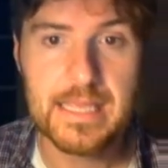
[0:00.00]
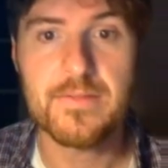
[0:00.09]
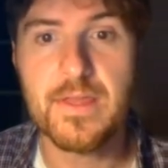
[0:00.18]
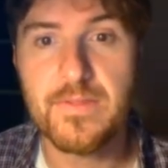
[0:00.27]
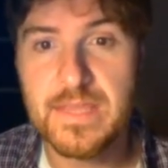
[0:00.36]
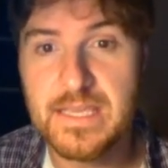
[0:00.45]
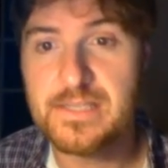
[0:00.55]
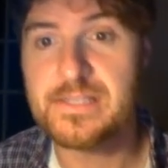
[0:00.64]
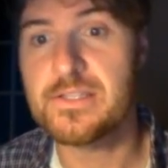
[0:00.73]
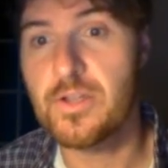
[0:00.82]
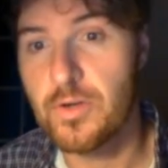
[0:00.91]
and then
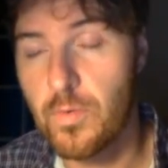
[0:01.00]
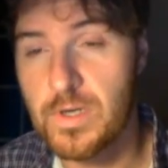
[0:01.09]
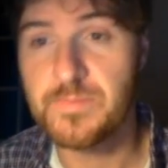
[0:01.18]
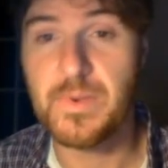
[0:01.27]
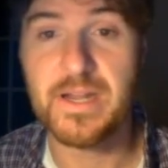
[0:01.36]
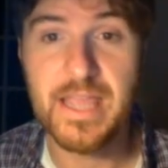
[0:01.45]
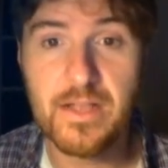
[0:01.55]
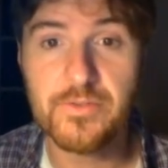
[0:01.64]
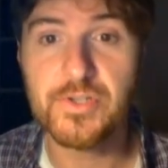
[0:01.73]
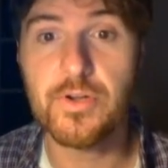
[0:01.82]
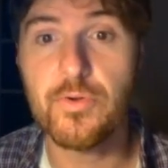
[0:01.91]
their corresponding
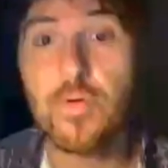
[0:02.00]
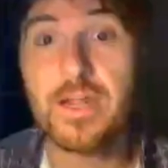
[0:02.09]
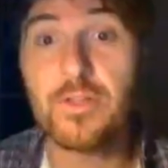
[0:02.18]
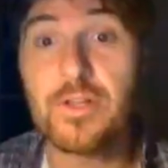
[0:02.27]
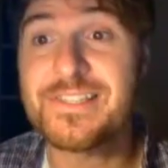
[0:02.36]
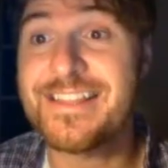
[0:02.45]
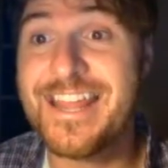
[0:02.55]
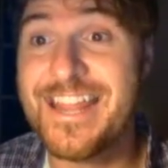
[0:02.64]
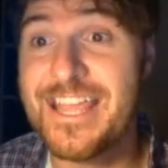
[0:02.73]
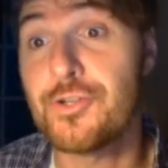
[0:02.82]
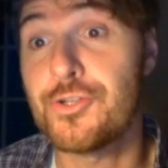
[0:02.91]
angles are congruent. It looks like
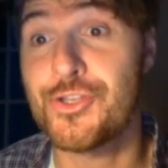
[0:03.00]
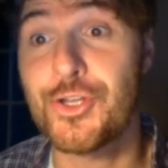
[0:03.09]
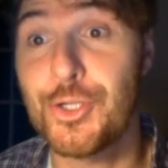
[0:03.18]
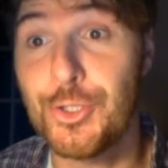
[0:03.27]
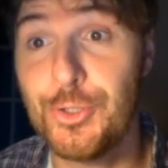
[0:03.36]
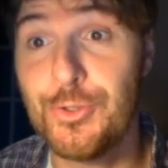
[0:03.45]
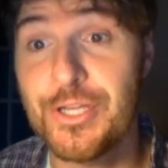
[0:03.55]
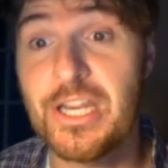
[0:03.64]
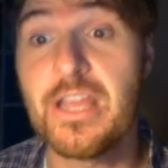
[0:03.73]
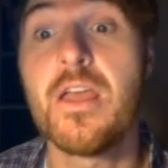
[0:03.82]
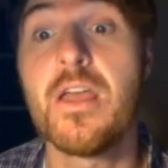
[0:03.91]
that angle is
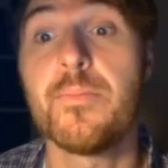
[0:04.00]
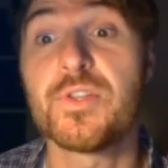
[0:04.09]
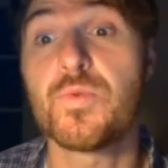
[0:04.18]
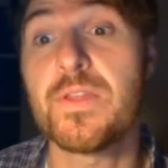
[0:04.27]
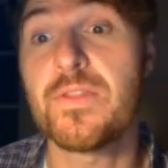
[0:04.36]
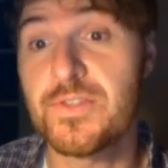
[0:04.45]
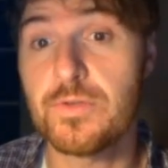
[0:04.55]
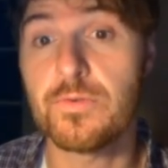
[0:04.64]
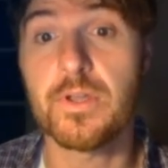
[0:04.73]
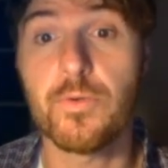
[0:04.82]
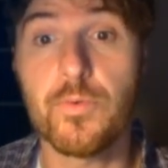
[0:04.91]
included between the
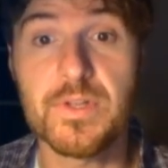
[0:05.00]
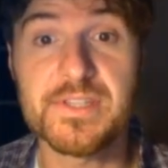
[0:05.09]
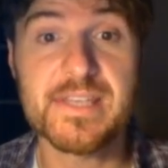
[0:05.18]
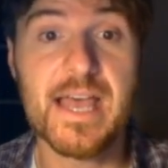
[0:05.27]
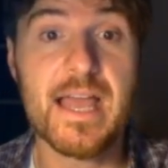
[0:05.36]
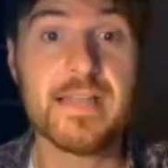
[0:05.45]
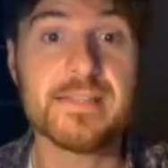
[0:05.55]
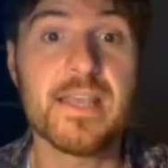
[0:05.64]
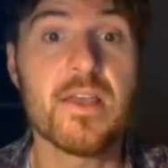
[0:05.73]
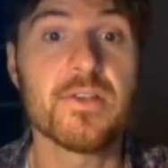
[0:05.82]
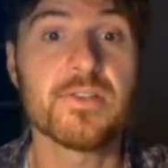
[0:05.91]
2 congruent sides.
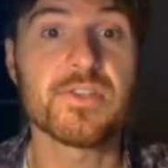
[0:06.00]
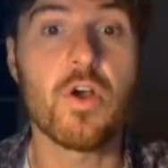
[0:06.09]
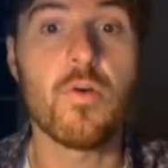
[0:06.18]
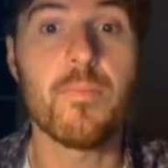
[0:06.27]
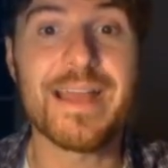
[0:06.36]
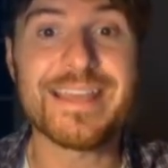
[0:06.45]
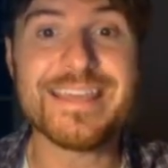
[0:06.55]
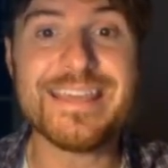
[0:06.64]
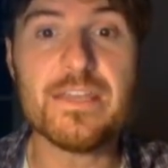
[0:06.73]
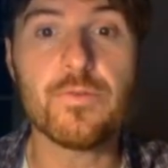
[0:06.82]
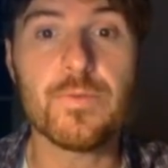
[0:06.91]
So my
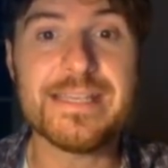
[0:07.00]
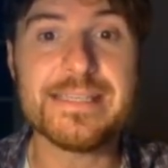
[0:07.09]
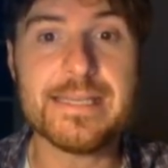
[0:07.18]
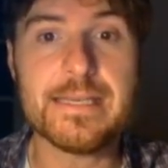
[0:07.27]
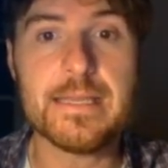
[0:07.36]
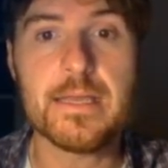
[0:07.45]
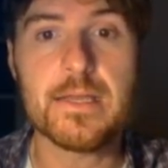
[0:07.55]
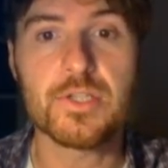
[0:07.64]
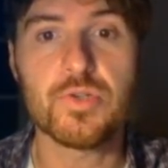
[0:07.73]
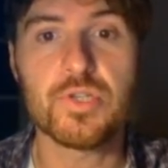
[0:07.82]
key reason to